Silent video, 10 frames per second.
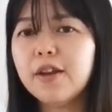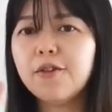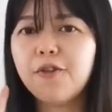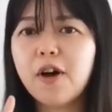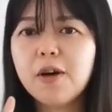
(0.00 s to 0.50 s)

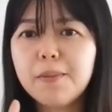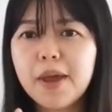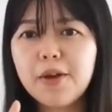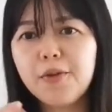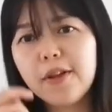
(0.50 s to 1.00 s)
four
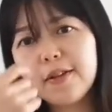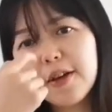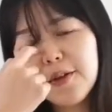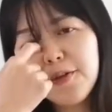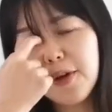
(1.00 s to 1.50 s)
main
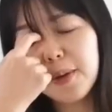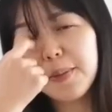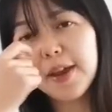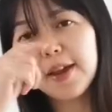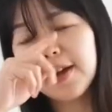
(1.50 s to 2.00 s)
reasons for
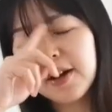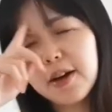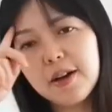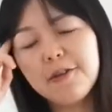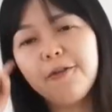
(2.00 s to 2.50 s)
being
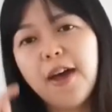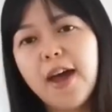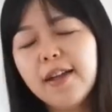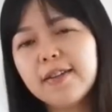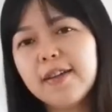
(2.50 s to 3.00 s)

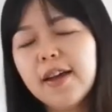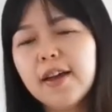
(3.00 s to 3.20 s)
fat